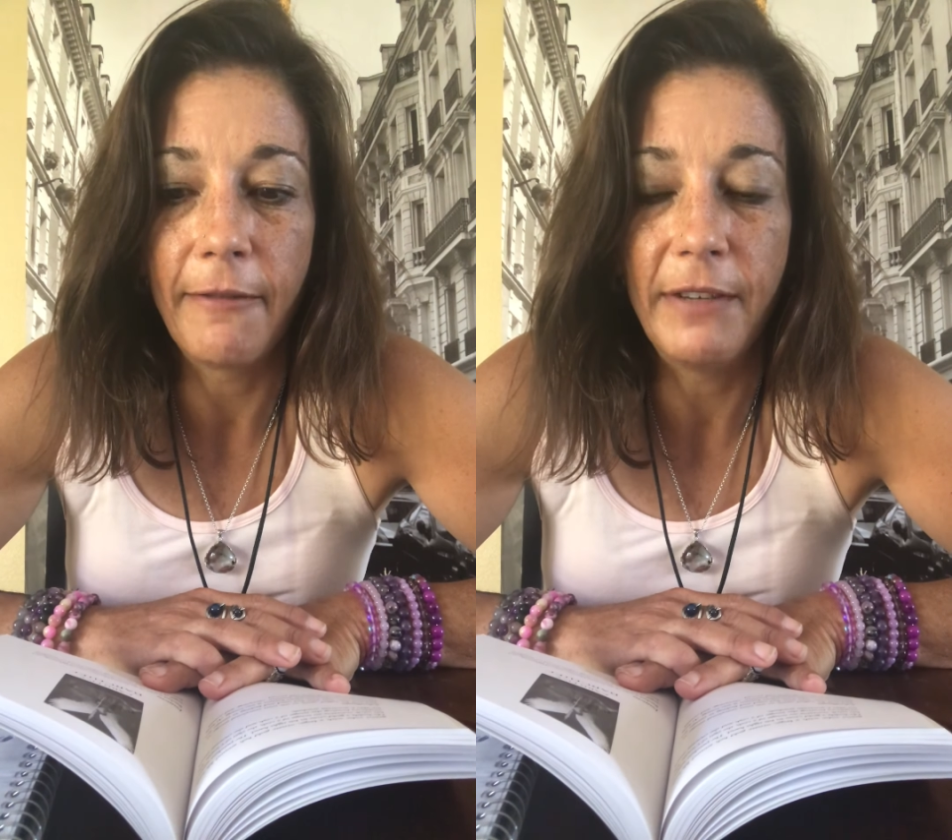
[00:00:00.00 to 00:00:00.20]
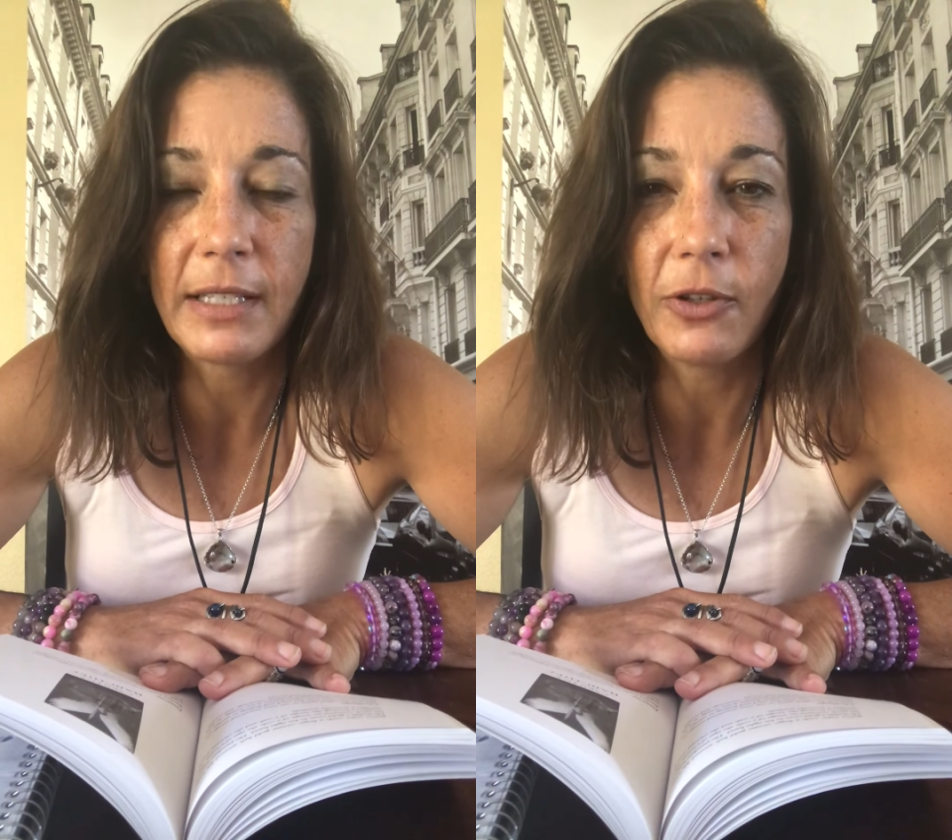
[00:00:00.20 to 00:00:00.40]

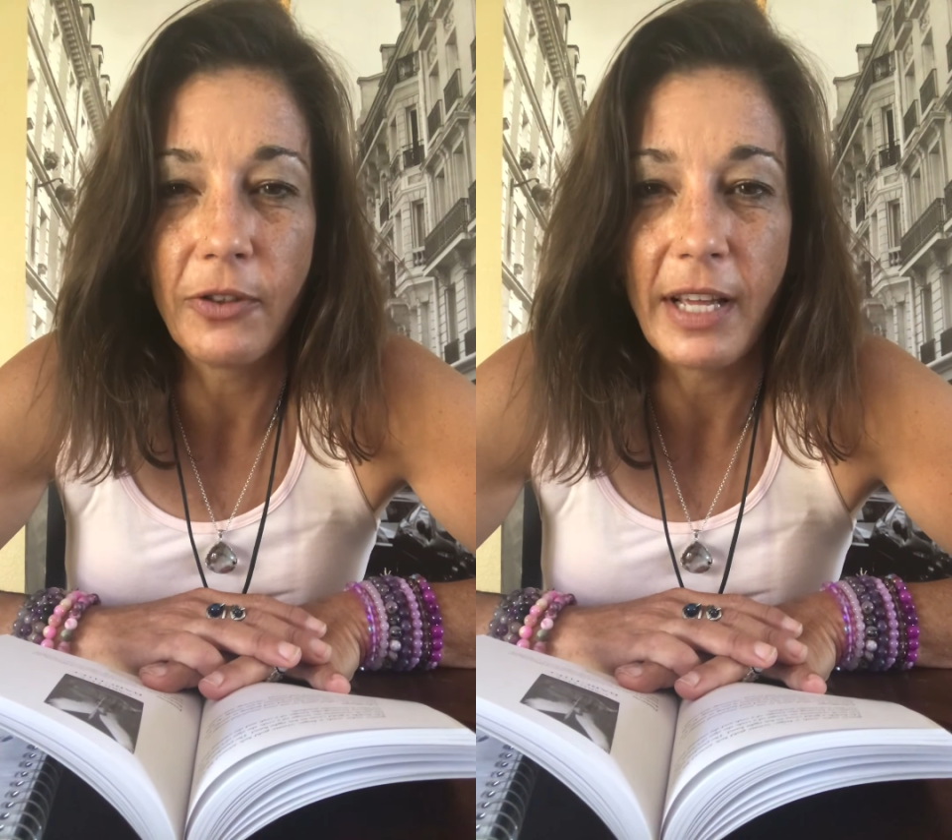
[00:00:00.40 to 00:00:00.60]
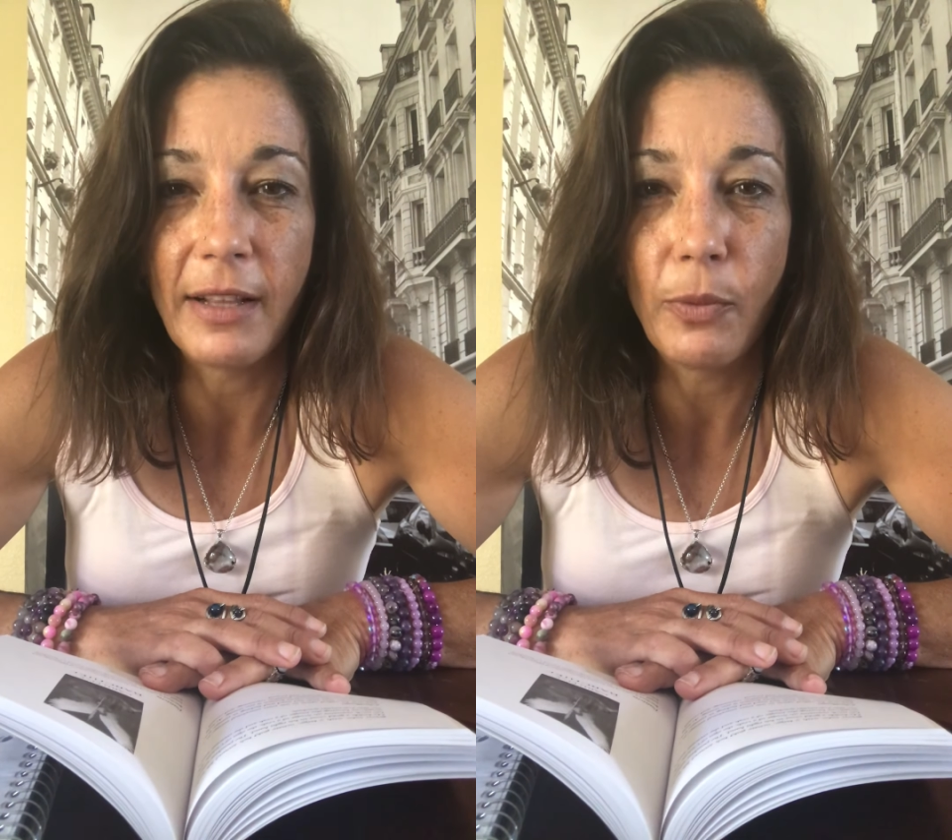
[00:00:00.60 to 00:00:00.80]
physical
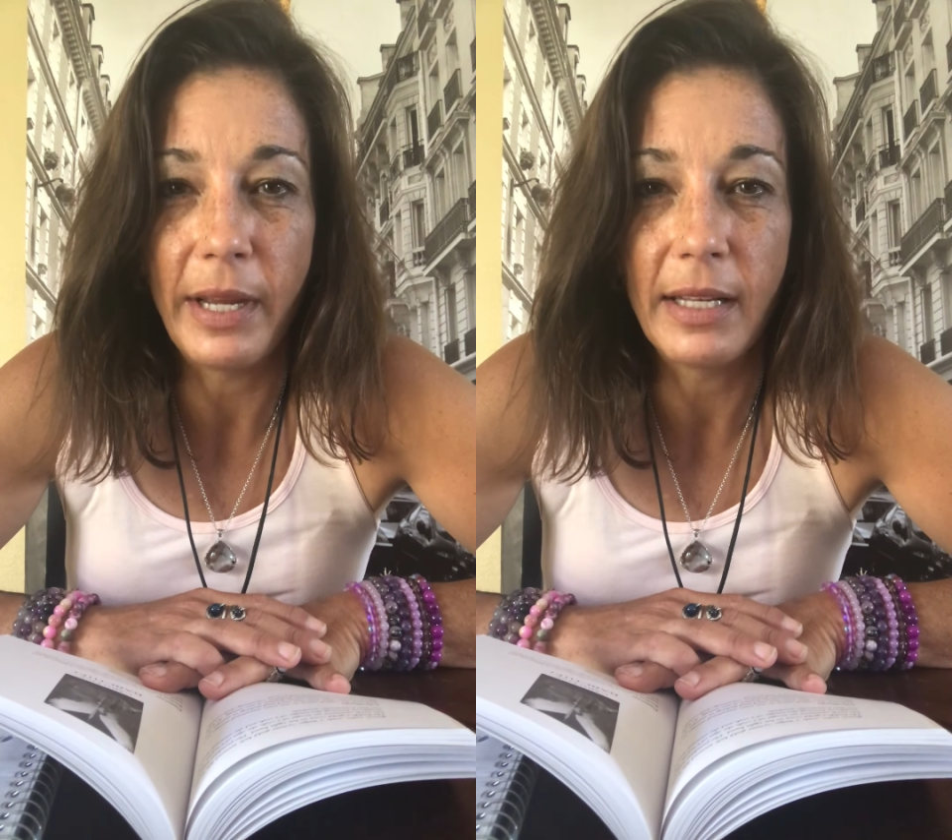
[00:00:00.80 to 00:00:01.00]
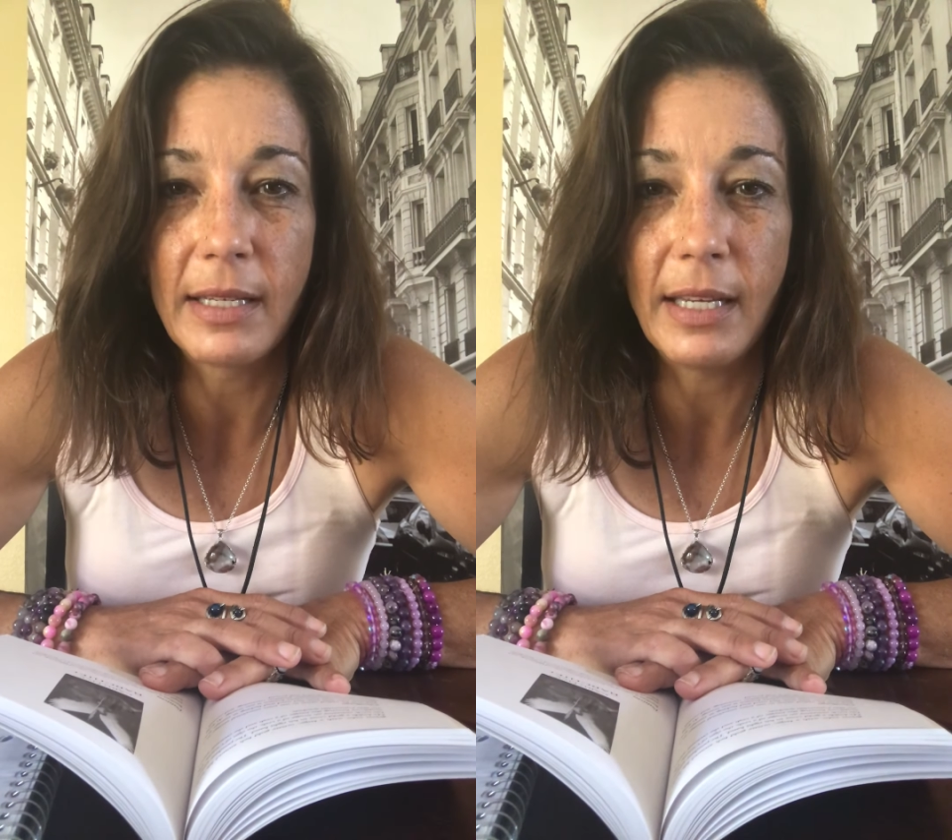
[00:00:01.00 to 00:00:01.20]
thing that we
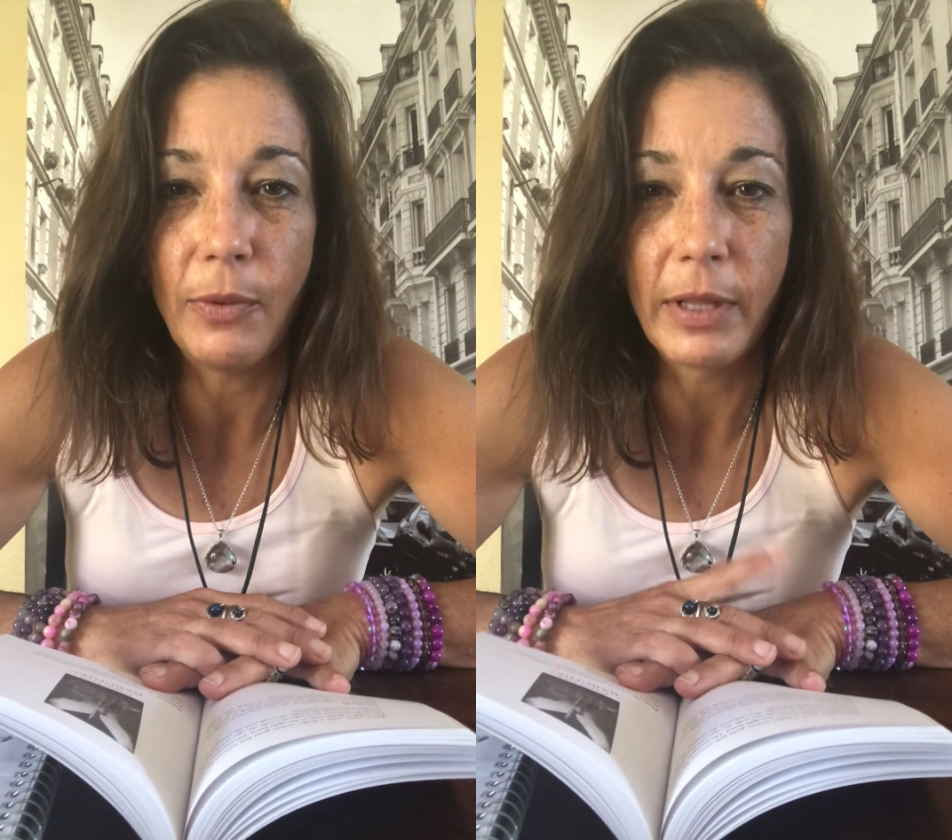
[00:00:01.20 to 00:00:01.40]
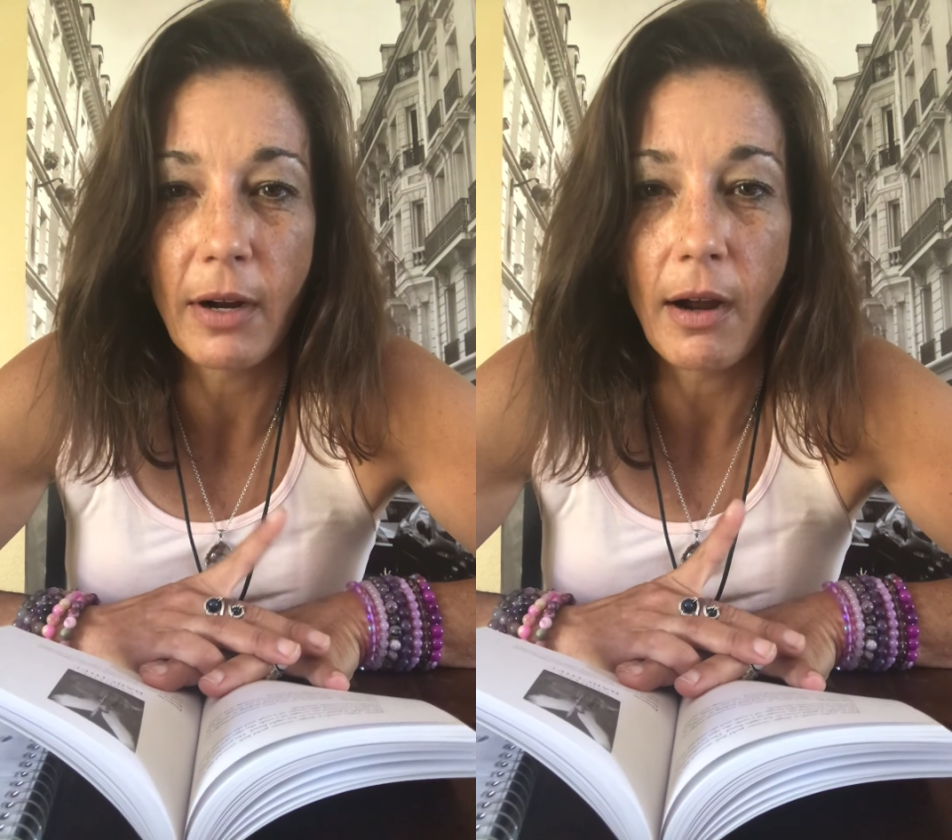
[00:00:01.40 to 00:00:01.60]
can see
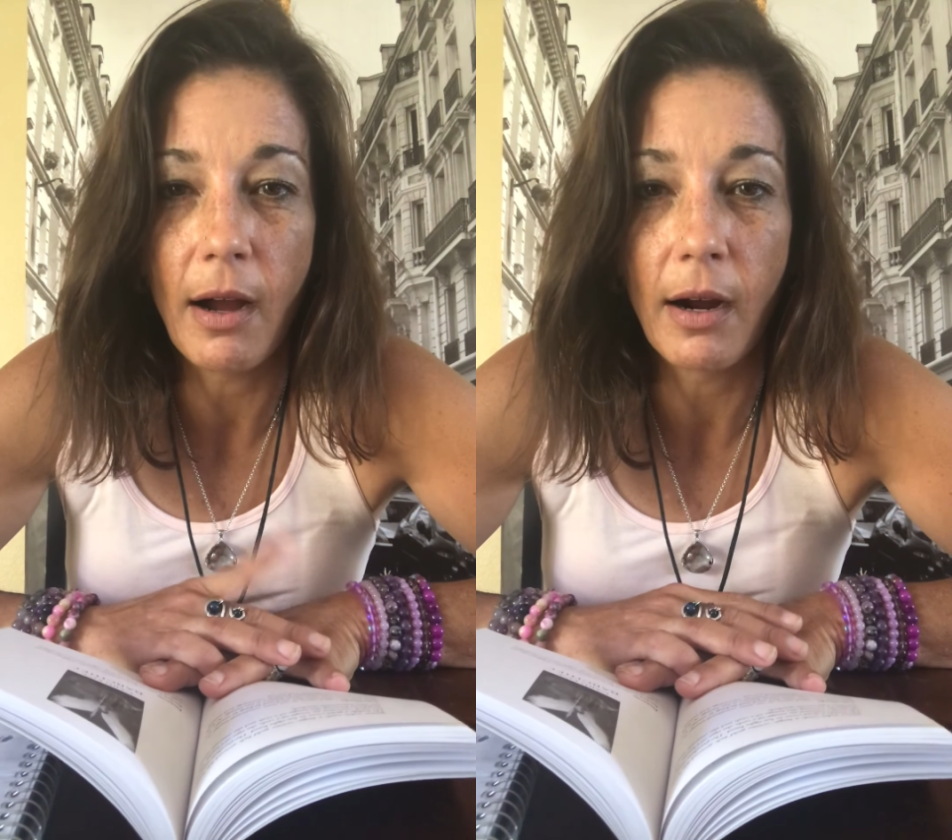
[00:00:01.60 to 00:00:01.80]
with our,